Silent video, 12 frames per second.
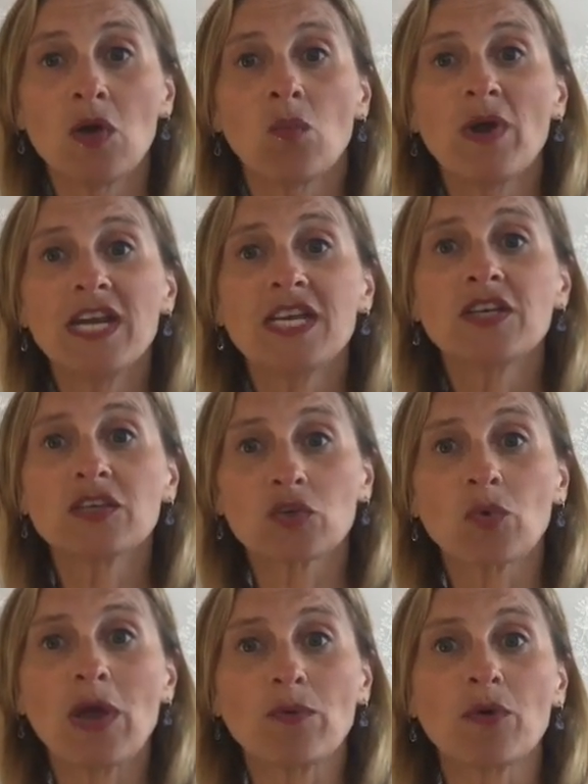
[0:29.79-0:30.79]
We need to
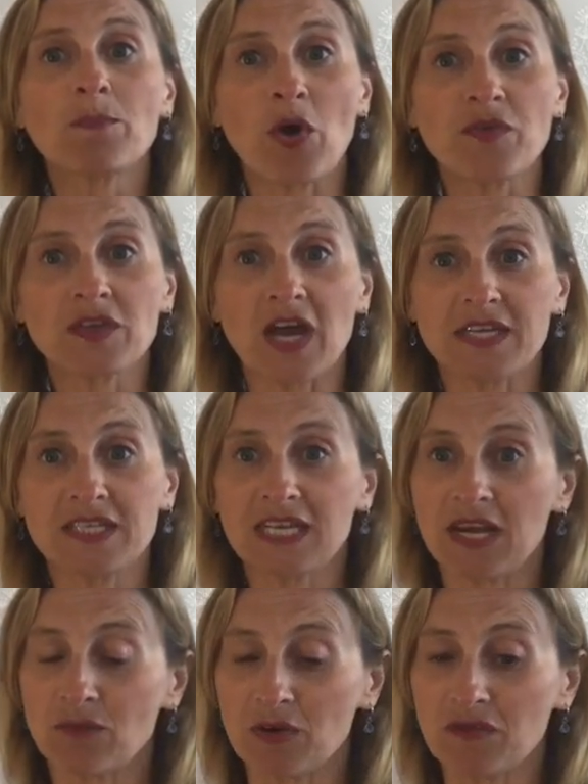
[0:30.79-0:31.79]
square root both sides to
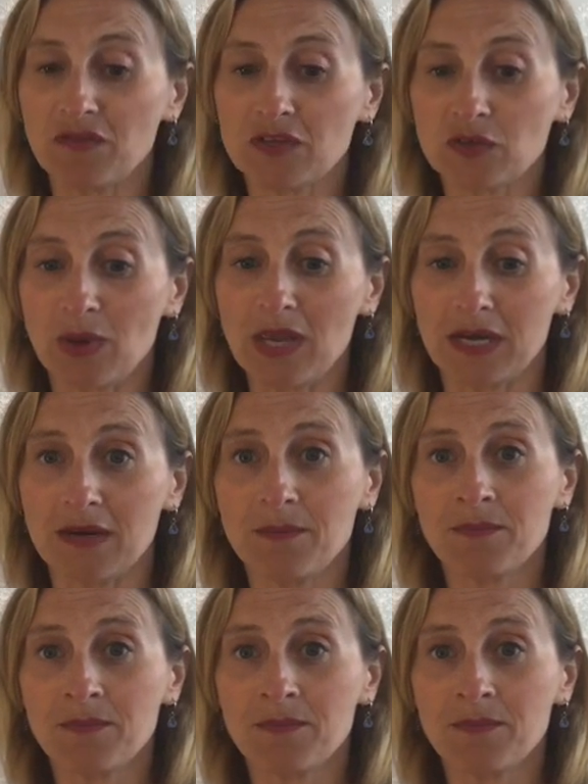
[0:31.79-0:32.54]
get rid of the squared.